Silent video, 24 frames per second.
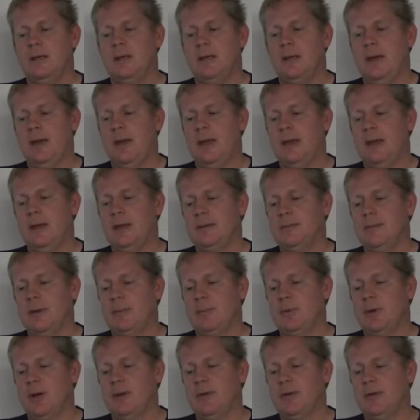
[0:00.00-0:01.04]
And my
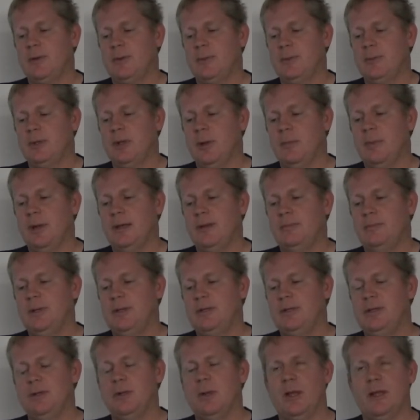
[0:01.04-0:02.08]
brother, you know, made a
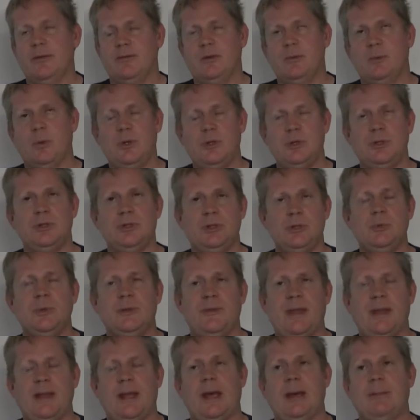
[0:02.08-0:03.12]
big deal out of it. What are you doing
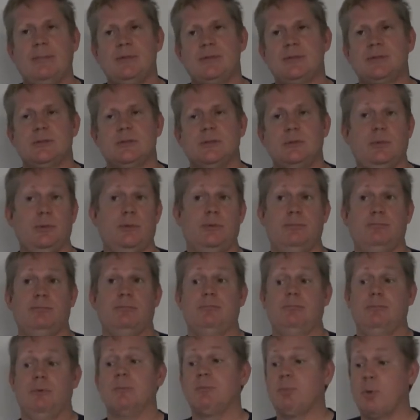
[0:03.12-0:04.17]
that happens to you? Well, you
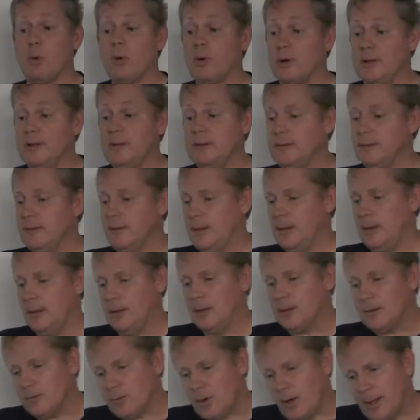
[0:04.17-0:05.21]
report it,
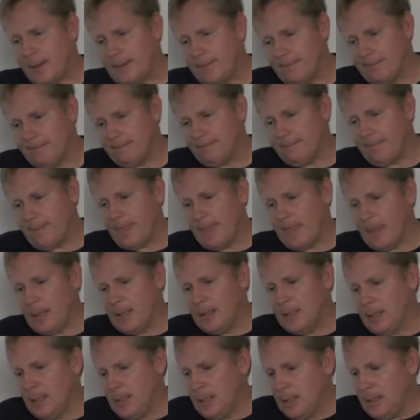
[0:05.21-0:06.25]
right?
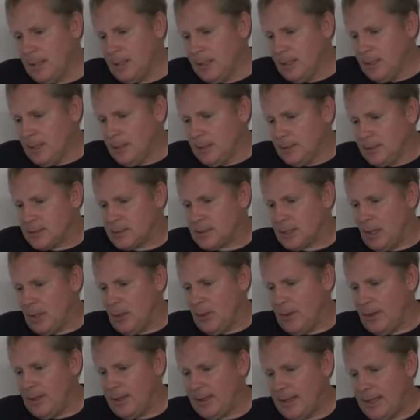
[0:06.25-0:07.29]

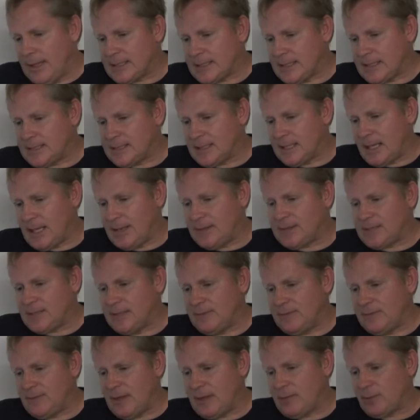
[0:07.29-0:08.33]
So, as I said, I've
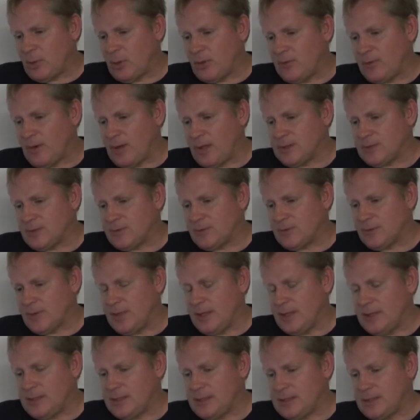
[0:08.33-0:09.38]
seen fake profiles of
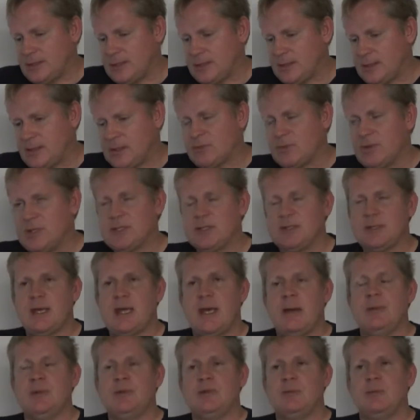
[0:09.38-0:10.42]
friends. This recently
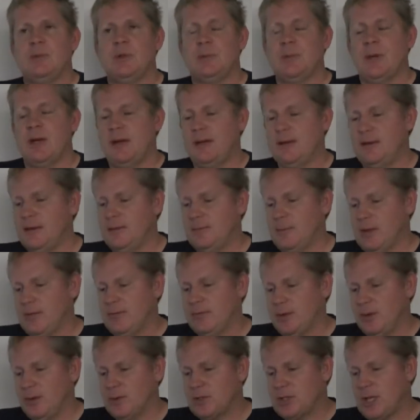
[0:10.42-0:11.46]
happened in one of my my
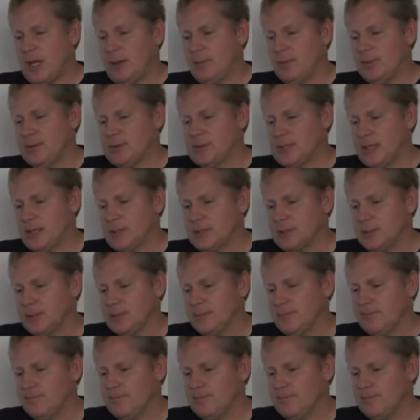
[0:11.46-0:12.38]
fellow chaplains, actually.